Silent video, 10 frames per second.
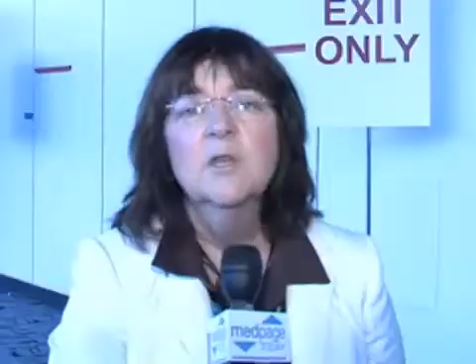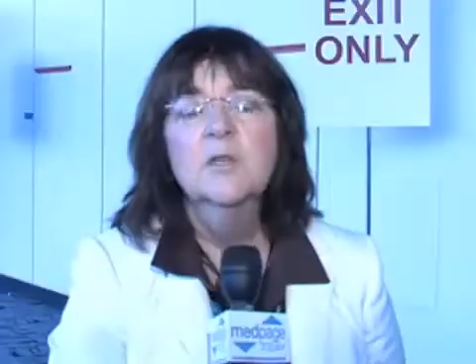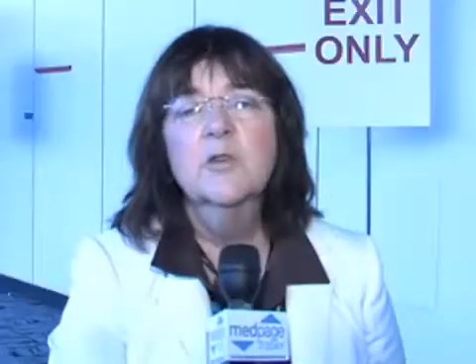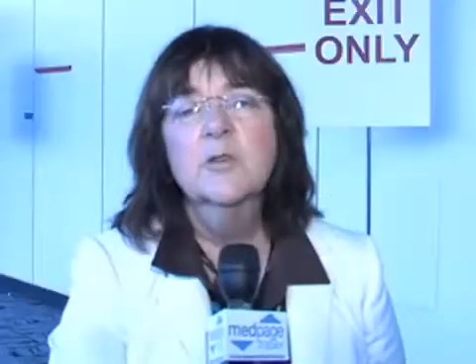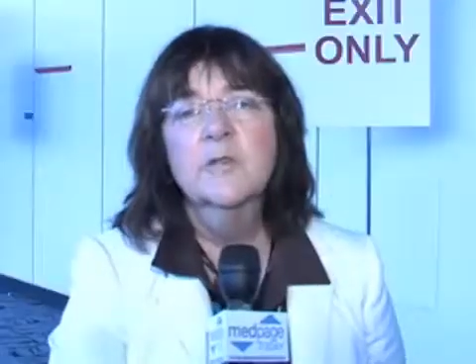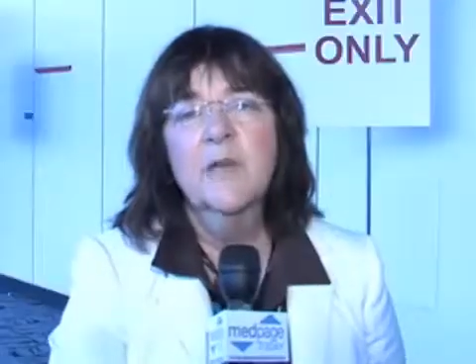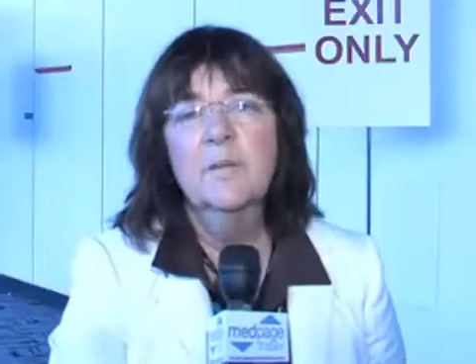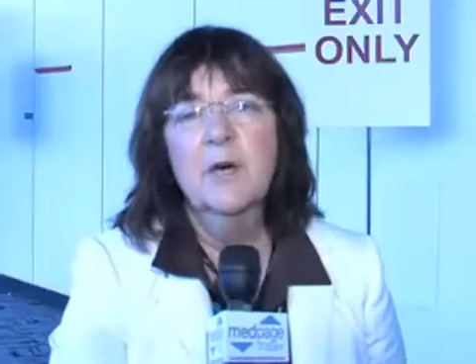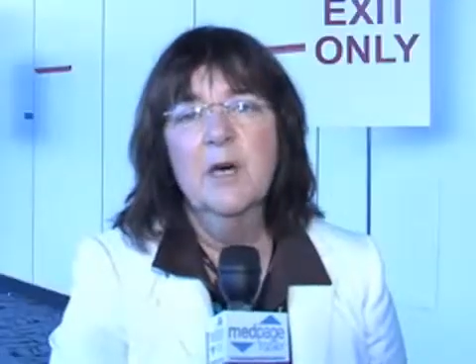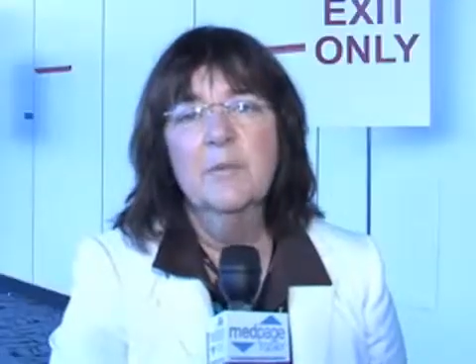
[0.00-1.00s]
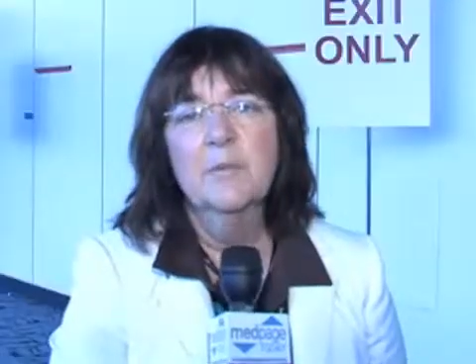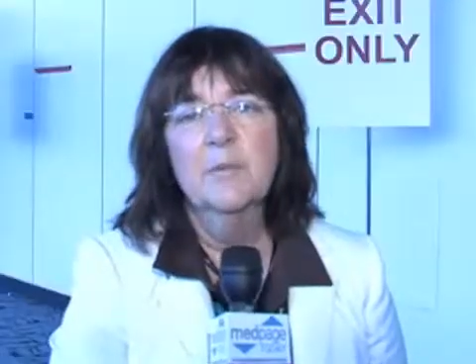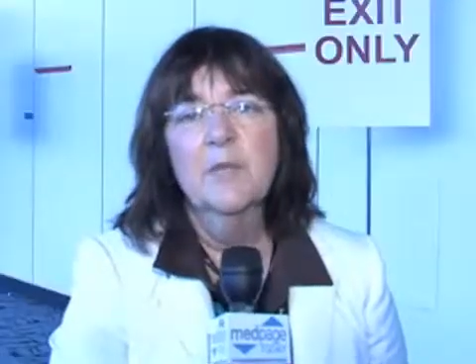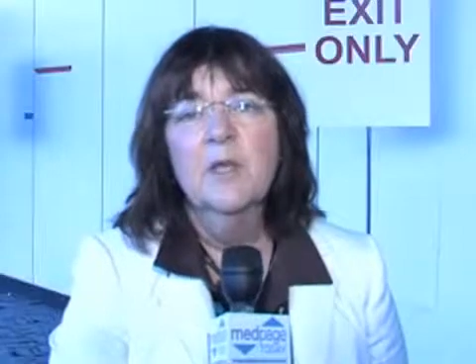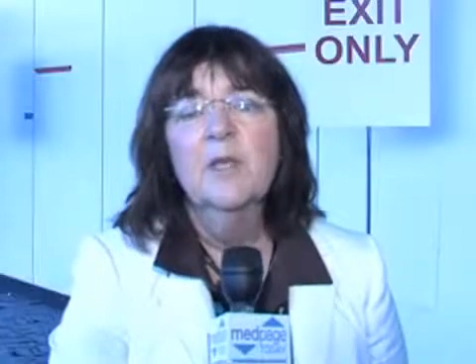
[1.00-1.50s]
So to sum up,
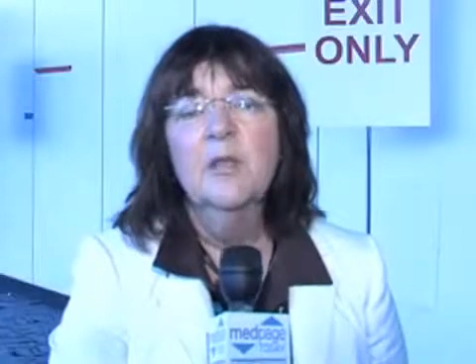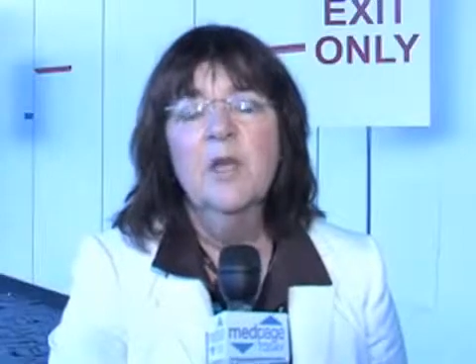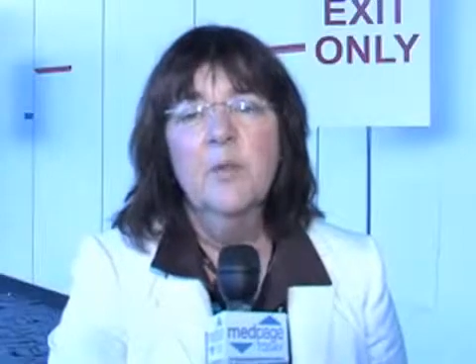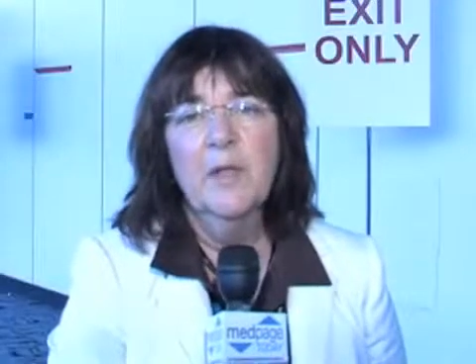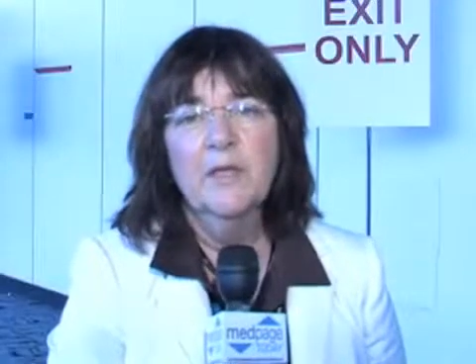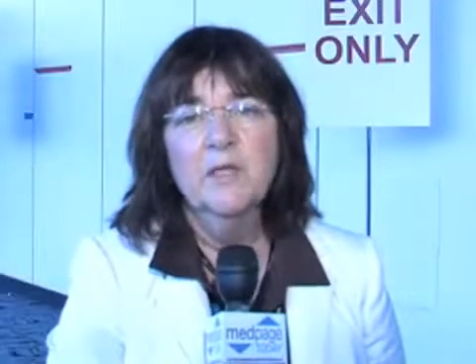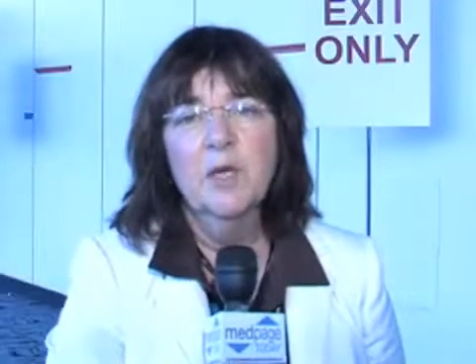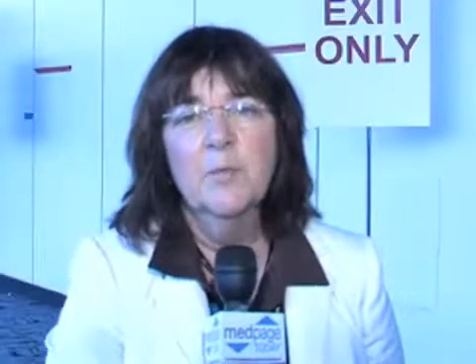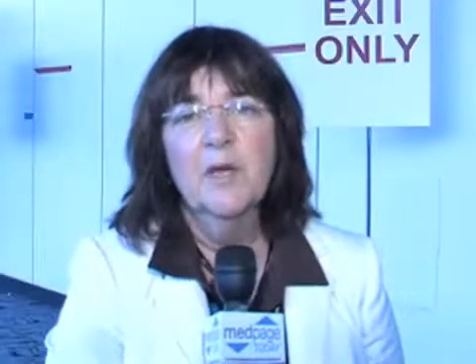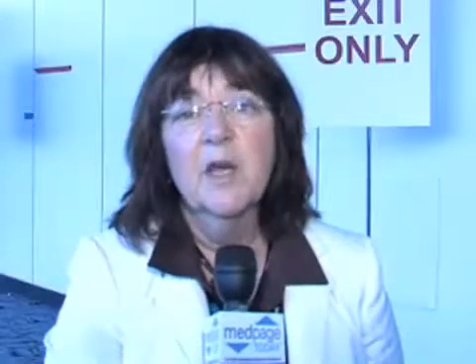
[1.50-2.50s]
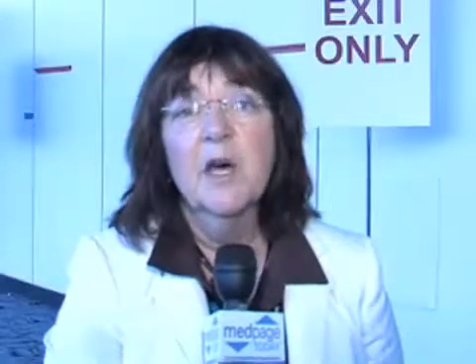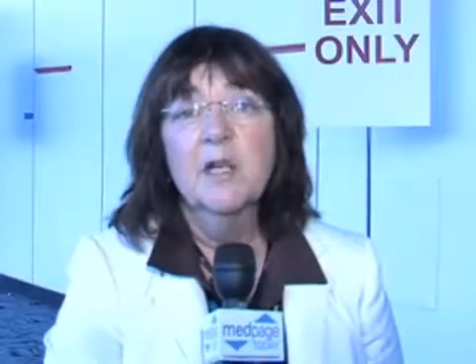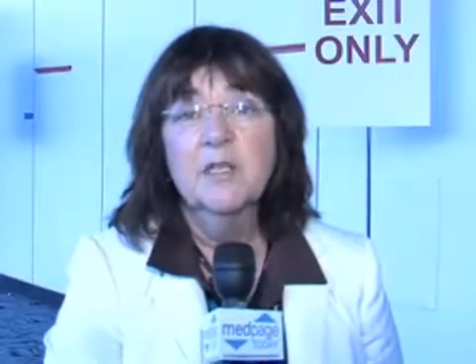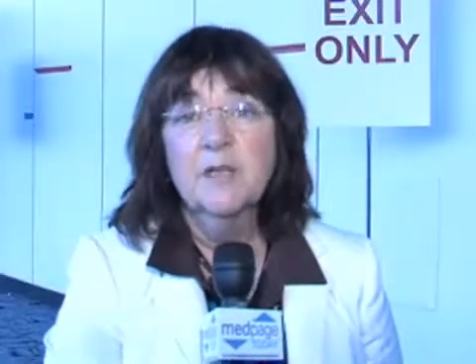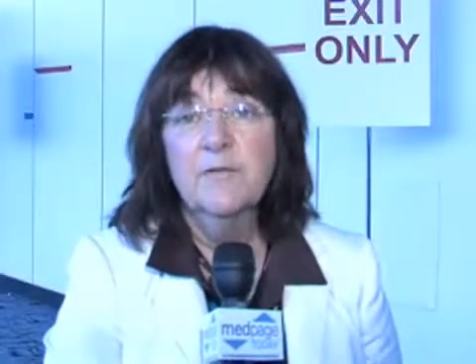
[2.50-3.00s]
glioblastoma,
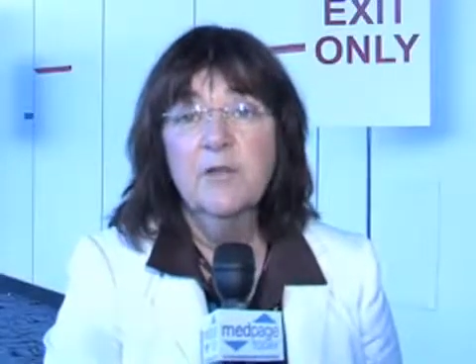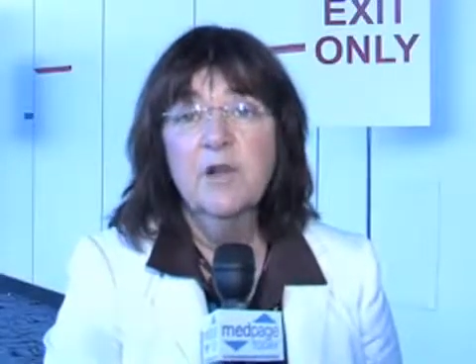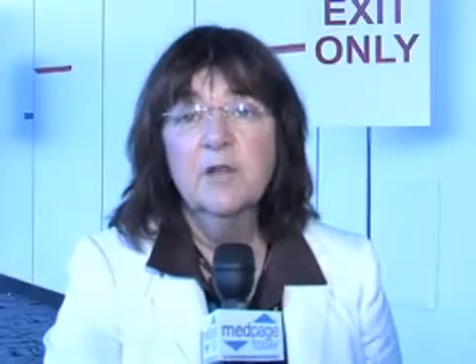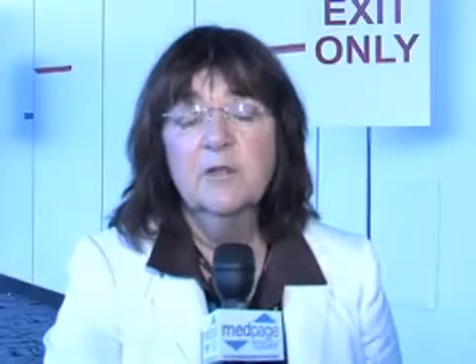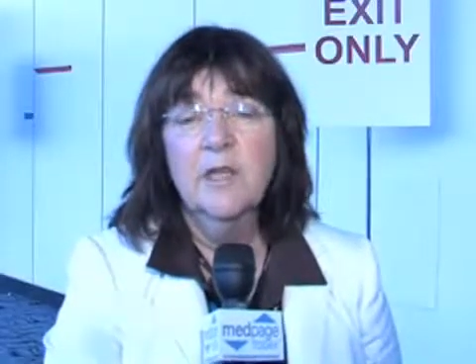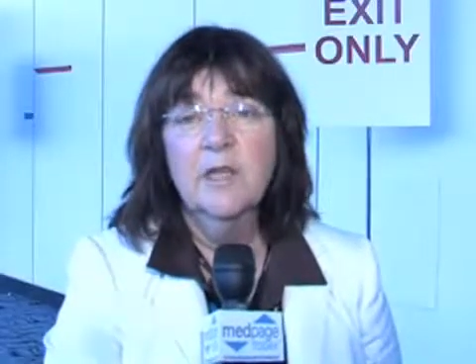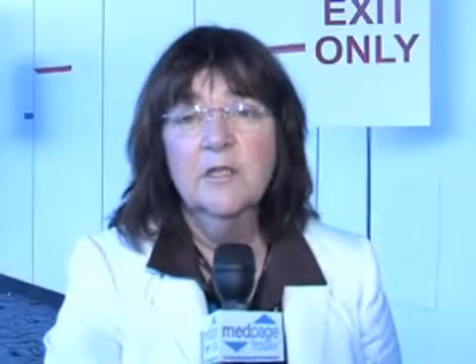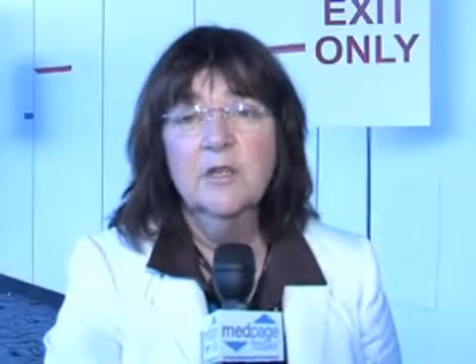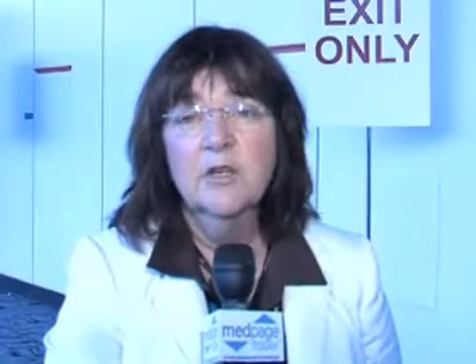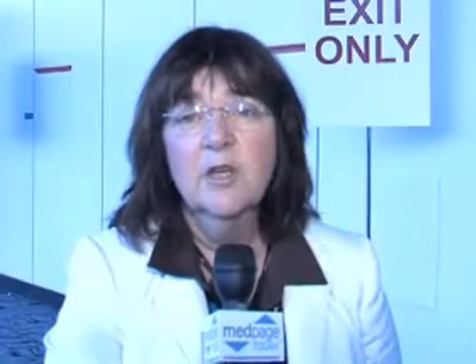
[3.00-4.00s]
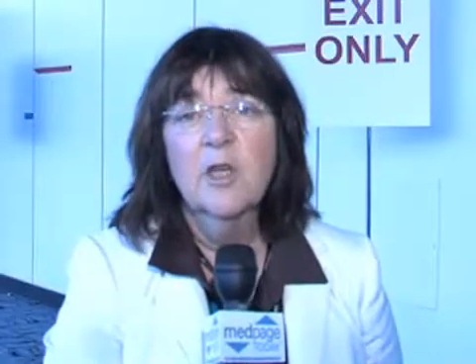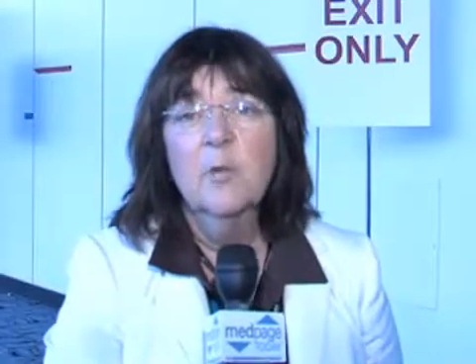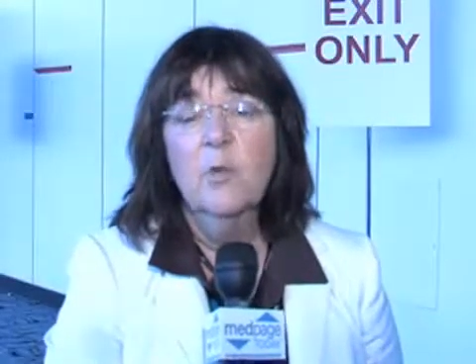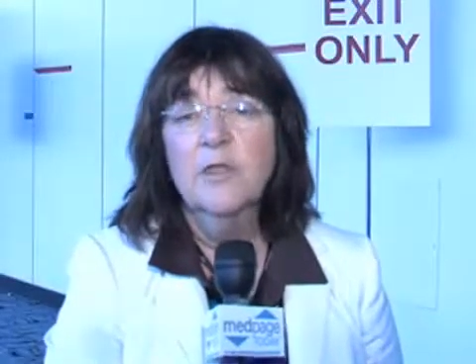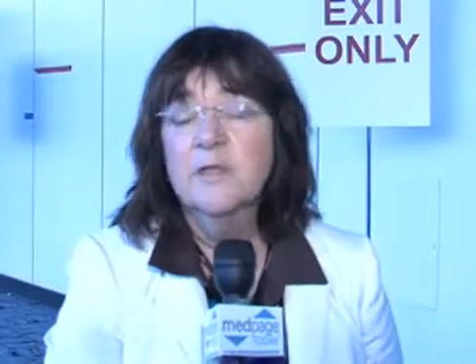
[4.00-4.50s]
a difficult cancer,
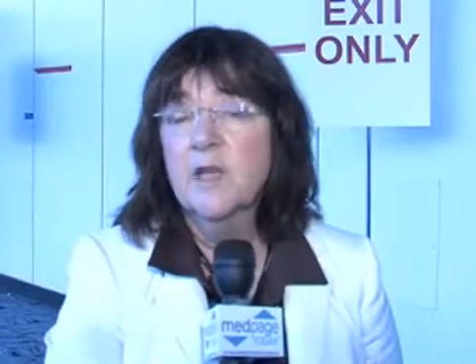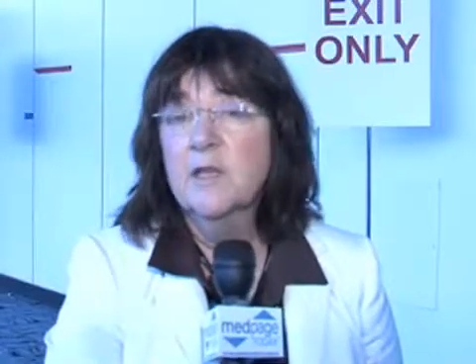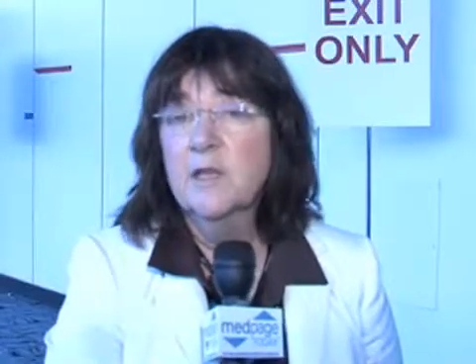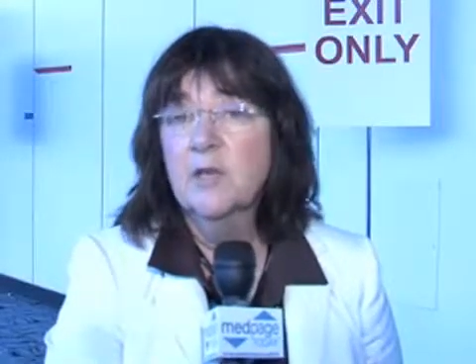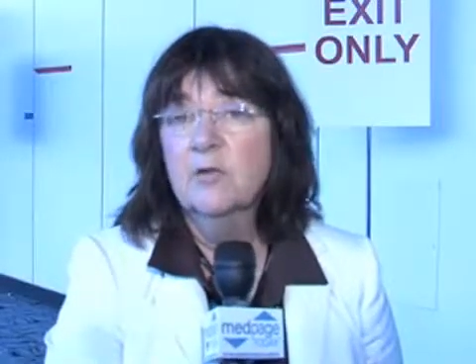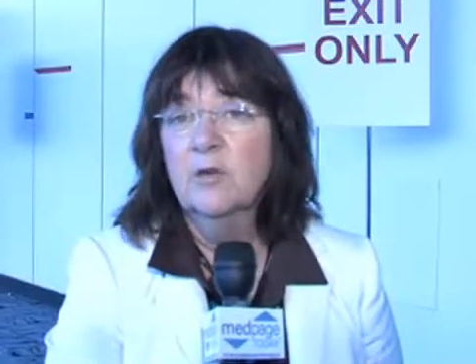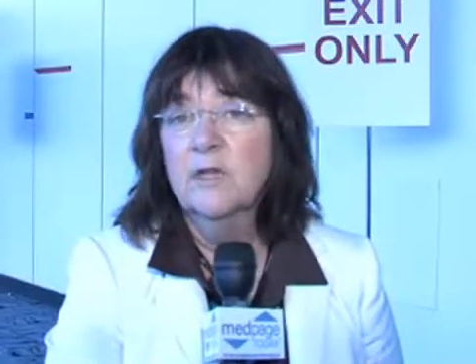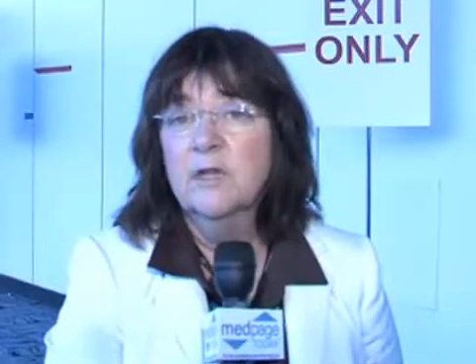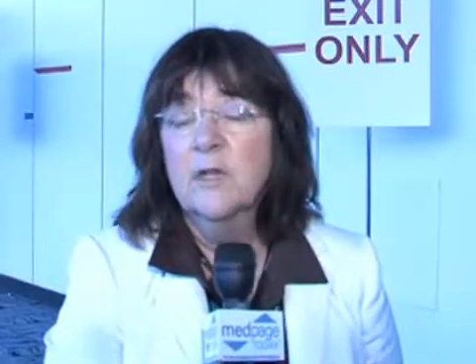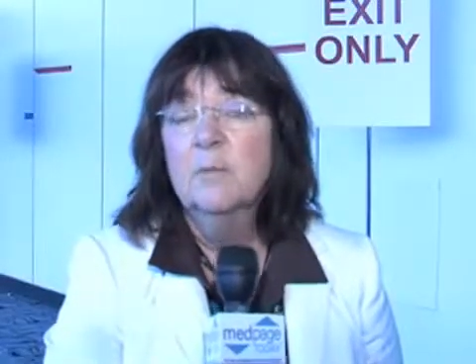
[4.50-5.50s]
one that's on the increase,